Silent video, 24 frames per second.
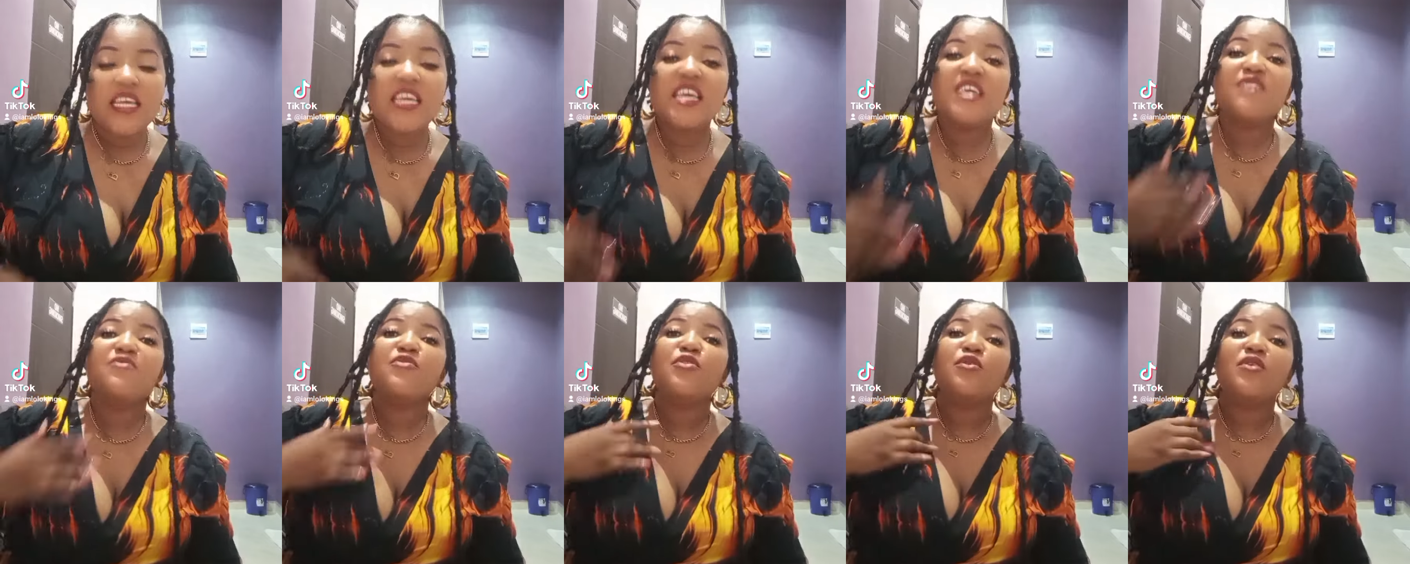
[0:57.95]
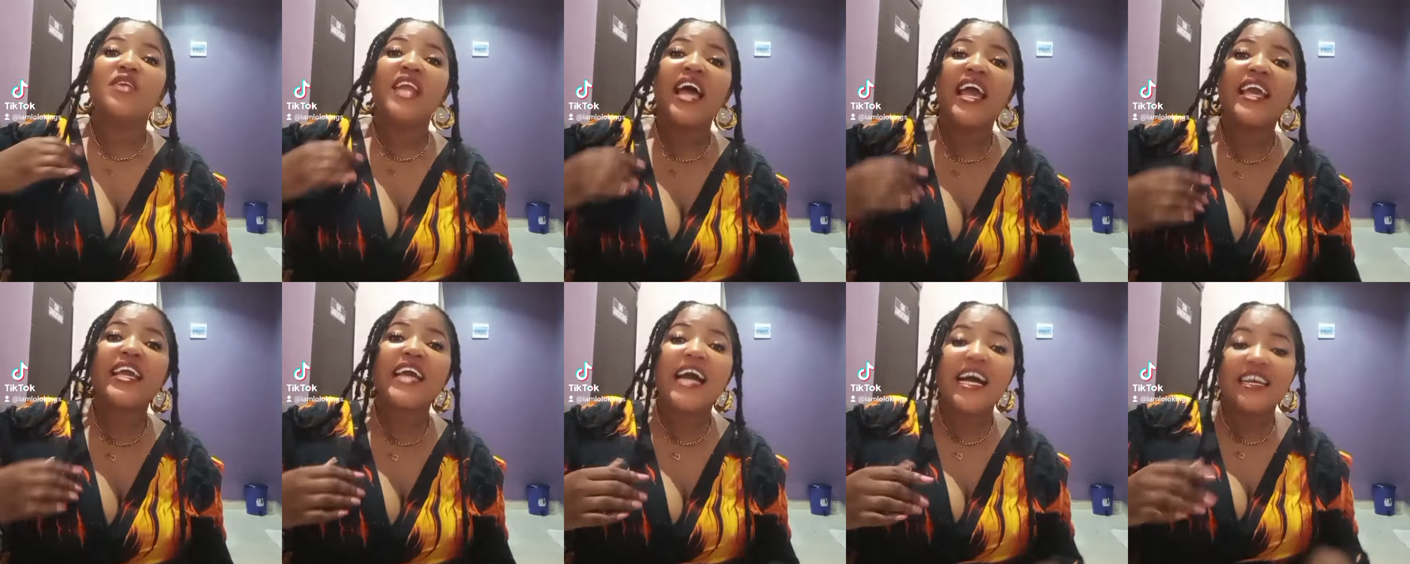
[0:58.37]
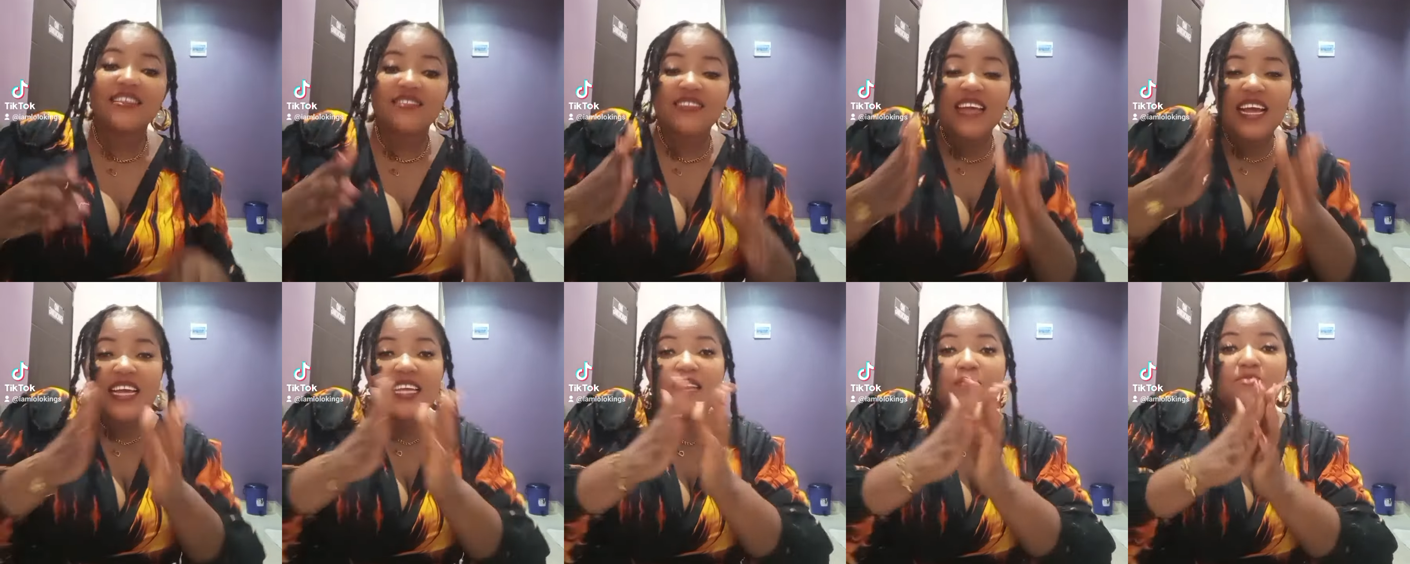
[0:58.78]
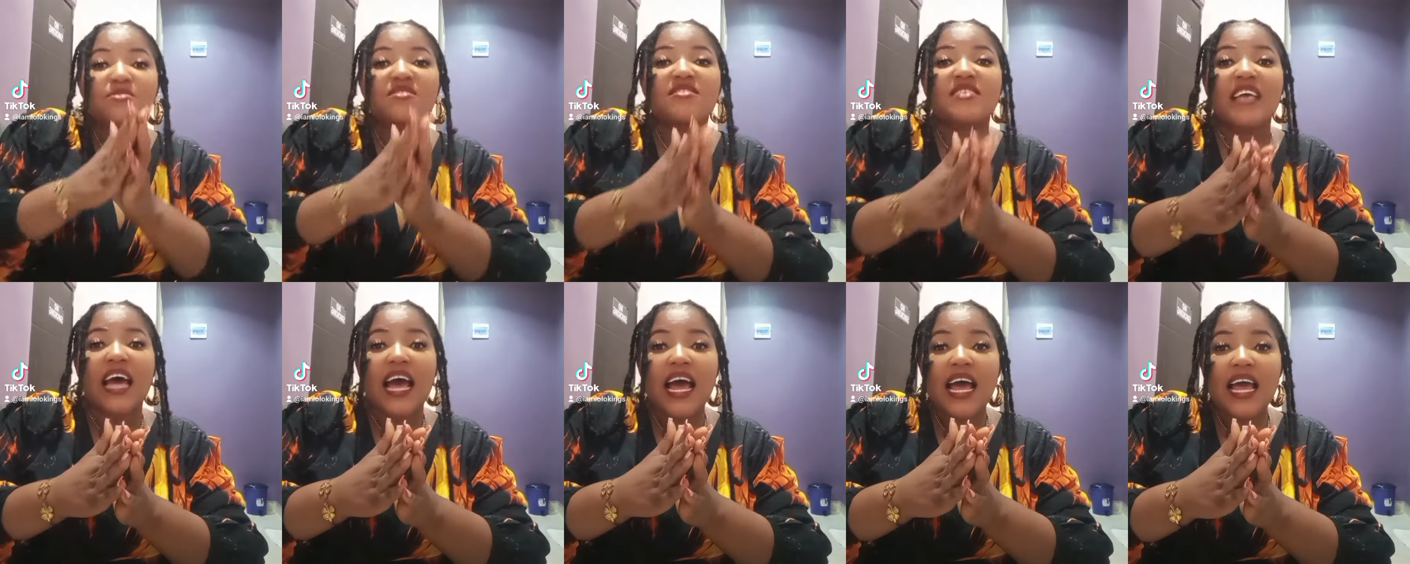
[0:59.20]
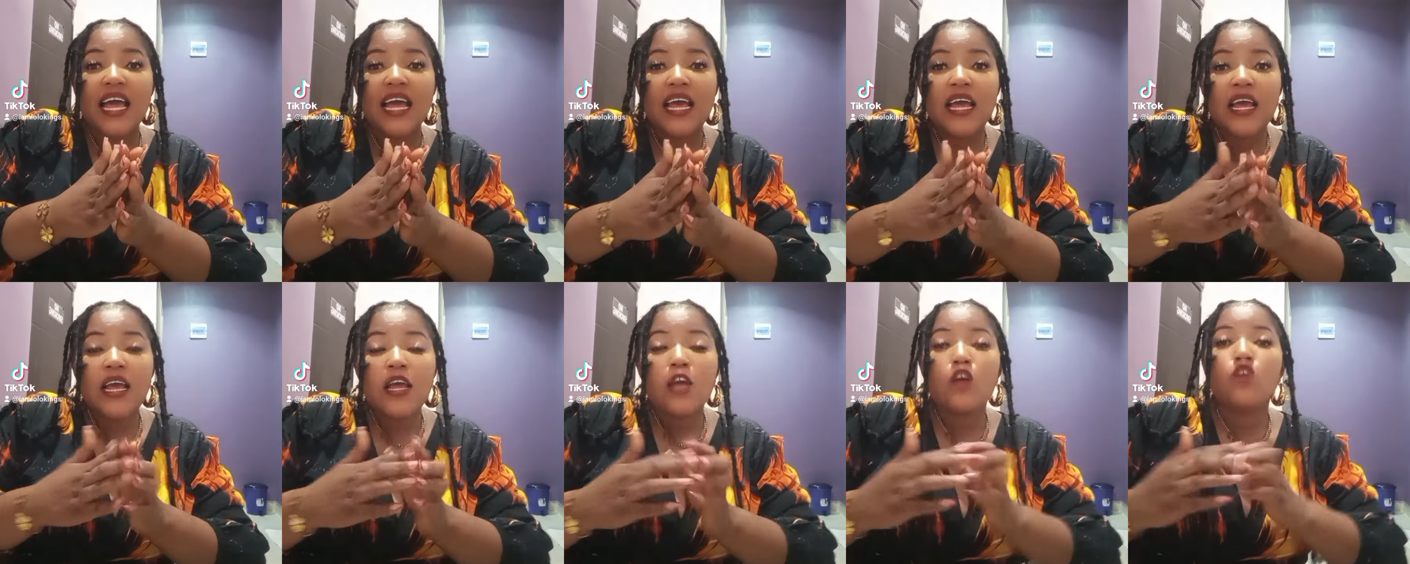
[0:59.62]
If you like, answer him, sir.
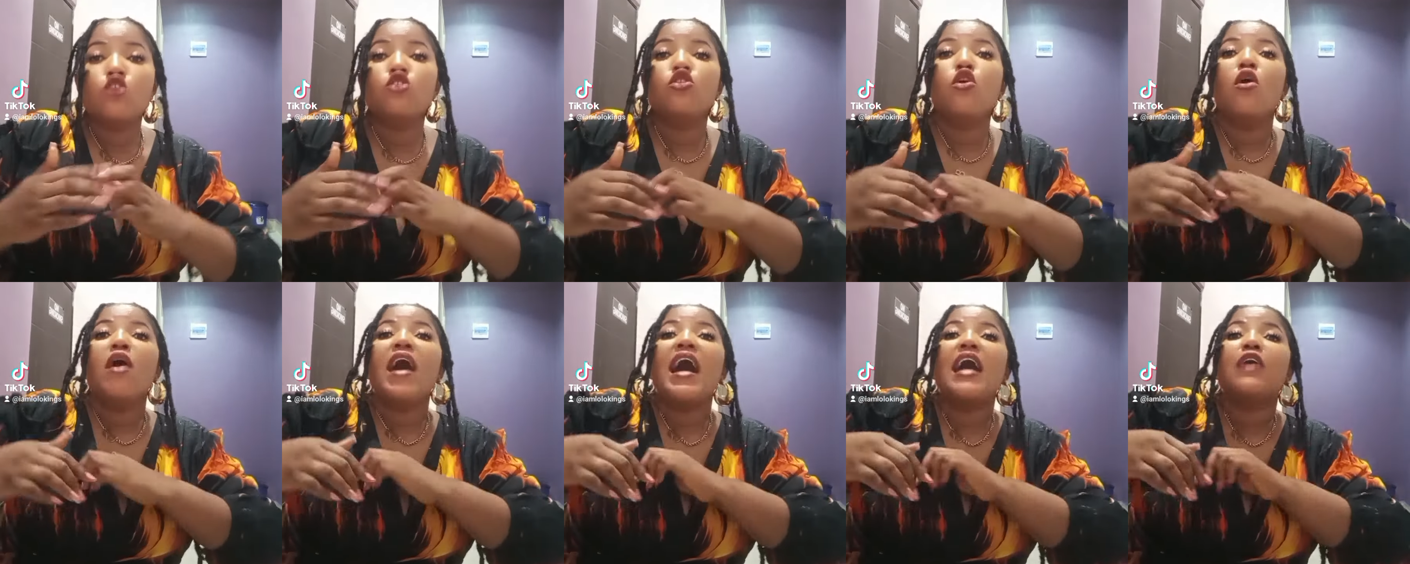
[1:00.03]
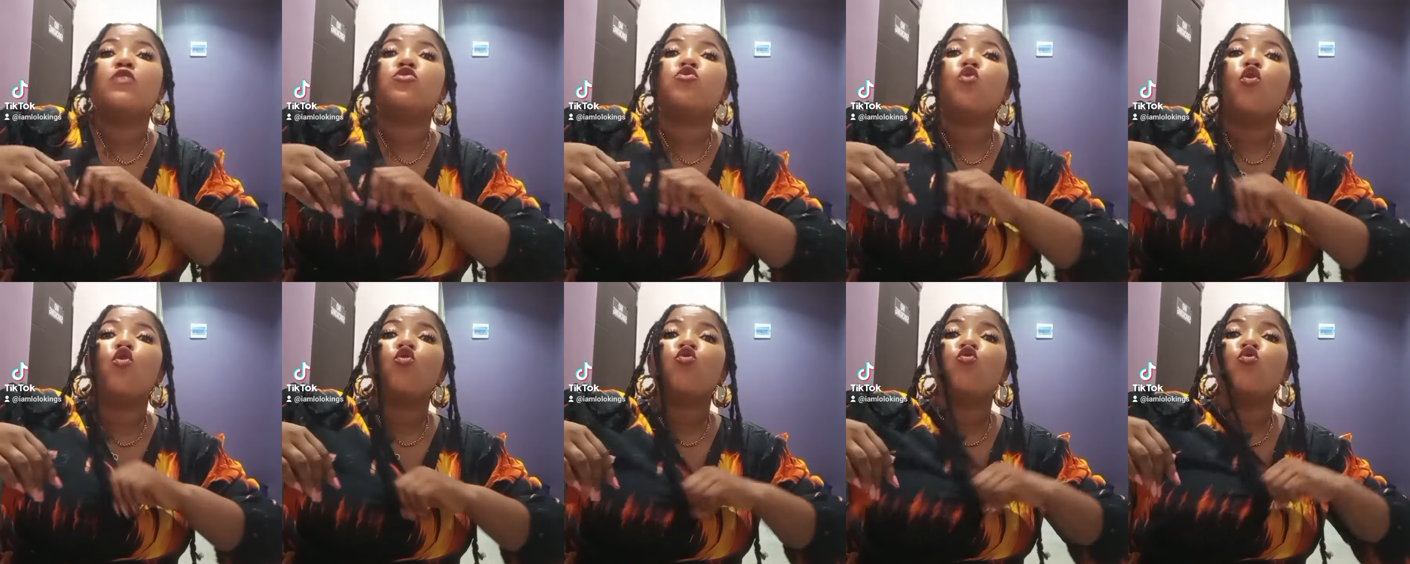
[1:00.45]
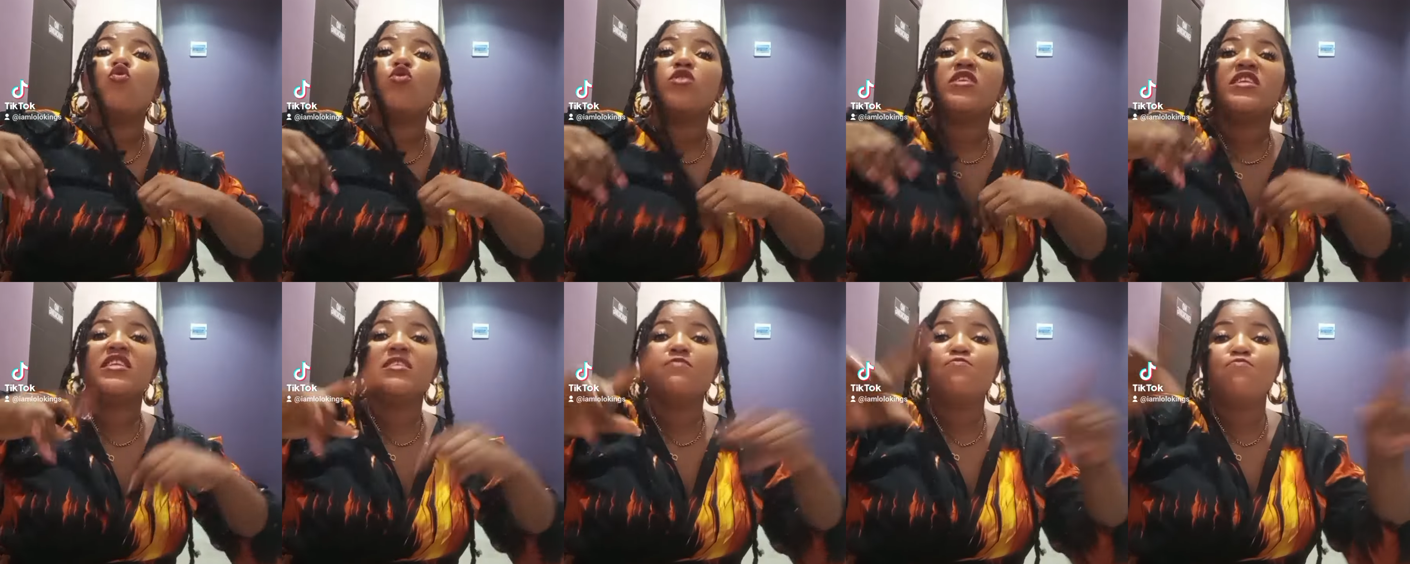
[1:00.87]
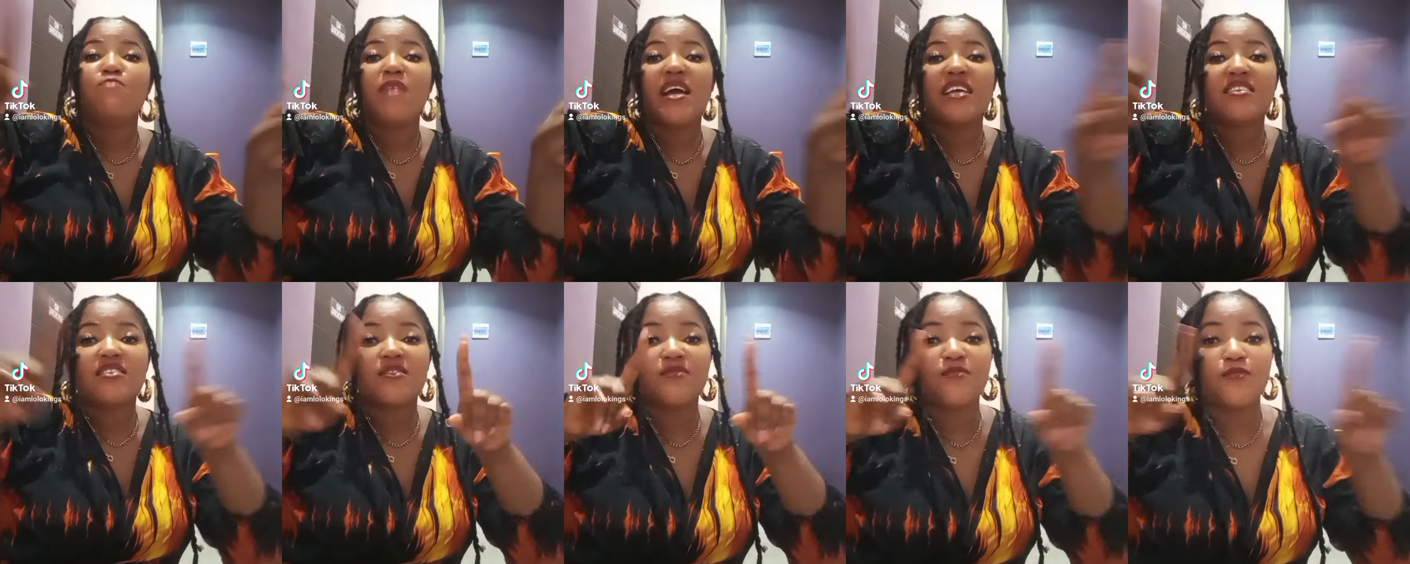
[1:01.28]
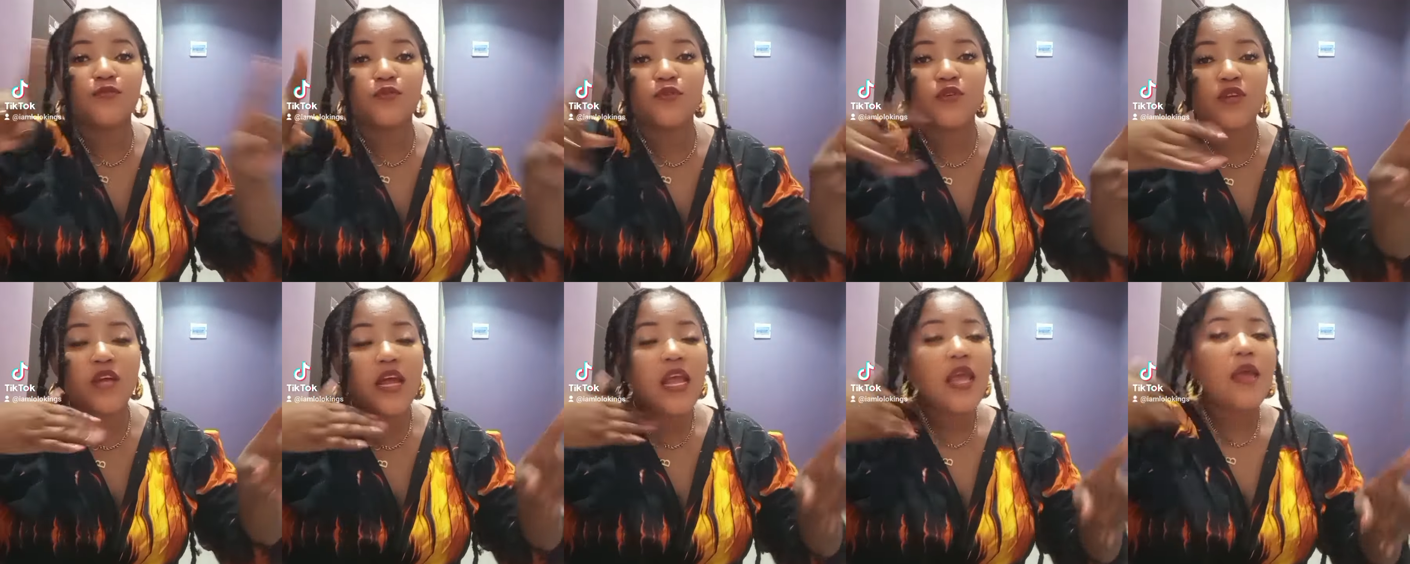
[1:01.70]
Know how to cook the best
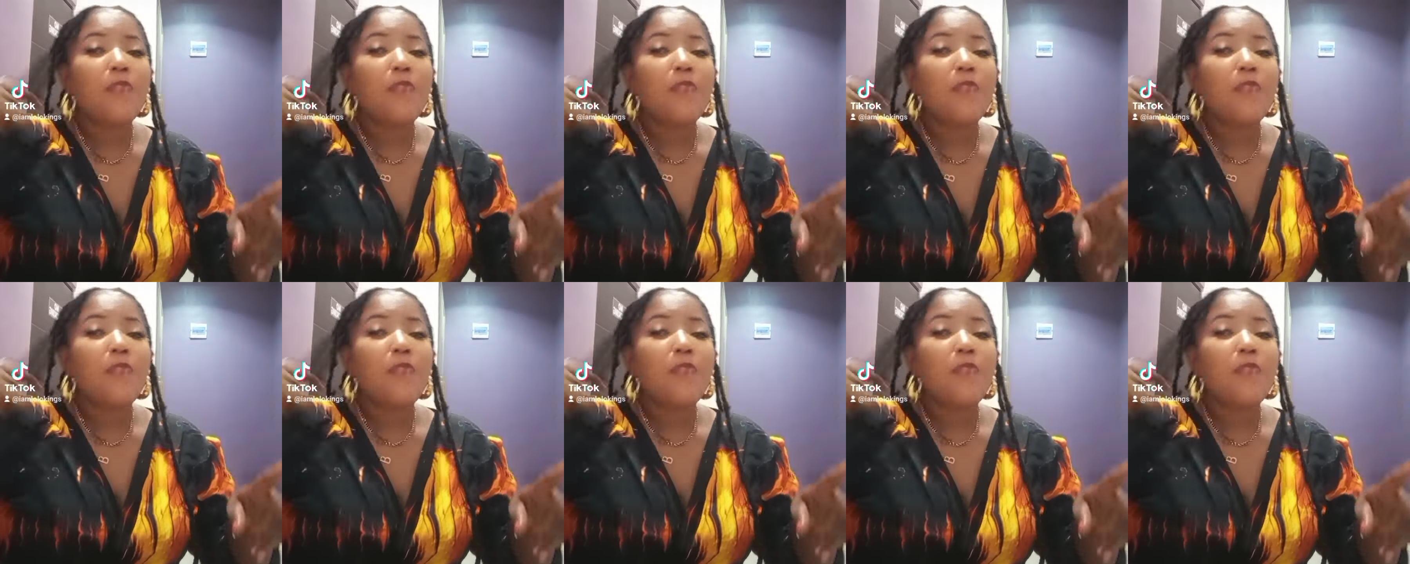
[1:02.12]
food.